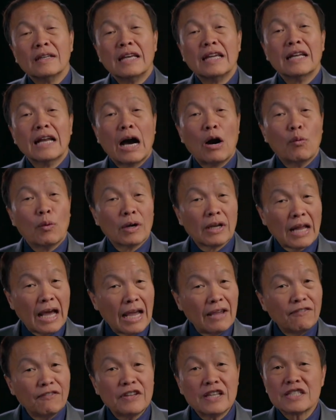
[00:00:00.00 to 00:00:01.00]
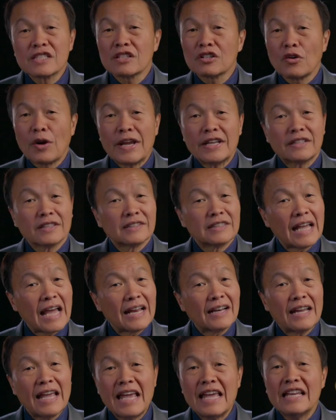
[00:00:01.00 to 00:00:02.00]
in our life is greater
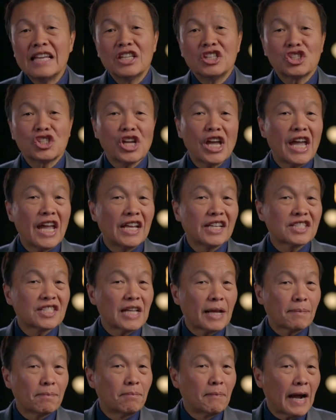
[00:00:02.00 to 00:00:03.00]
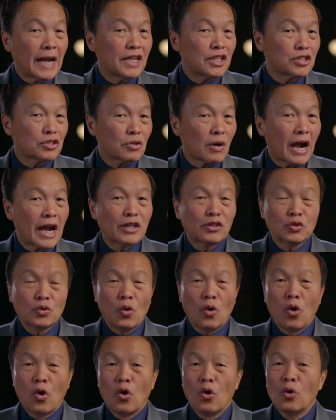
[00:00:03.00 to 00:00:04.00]
than any chains that might try to
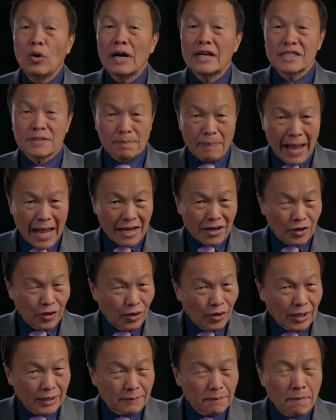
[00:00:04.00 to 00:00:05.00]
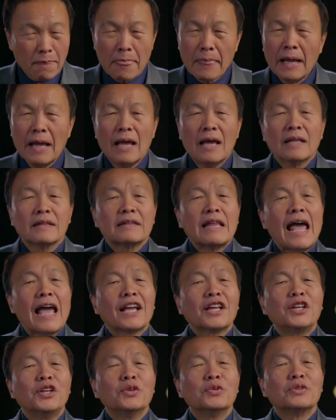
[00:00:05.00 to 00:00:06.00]
hold us back, Lord.
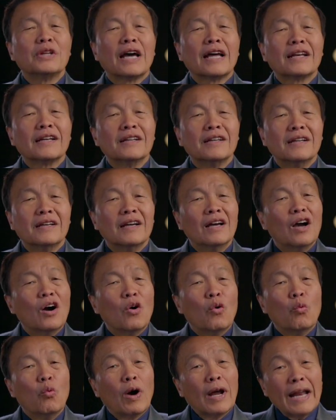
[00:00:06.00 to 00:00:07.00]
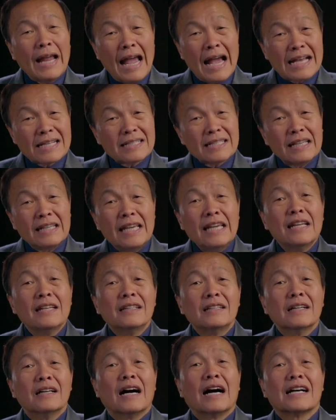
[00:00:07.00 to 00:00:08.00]
Thank you that what has
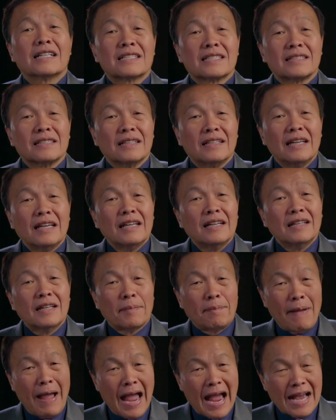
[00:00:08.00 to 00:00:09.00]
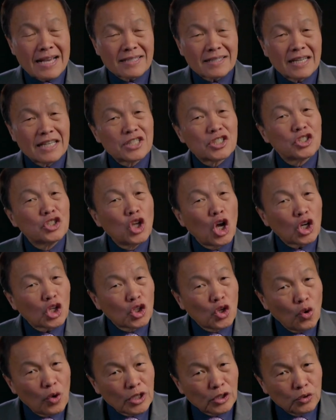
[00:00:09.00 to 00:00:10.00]
hindered us in the past is not
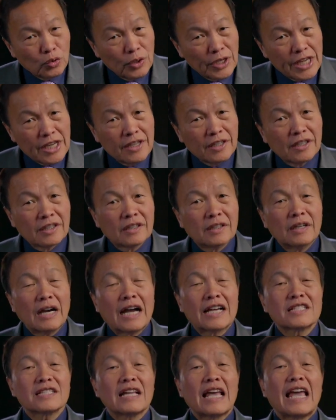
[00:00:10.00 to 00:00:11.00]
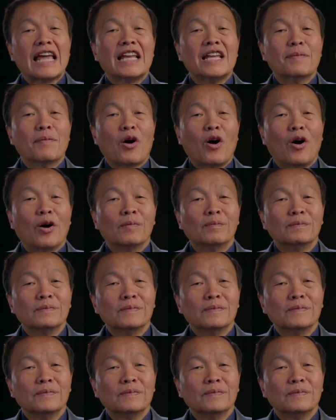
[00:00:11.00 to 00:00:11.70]
going to hinder us anymore.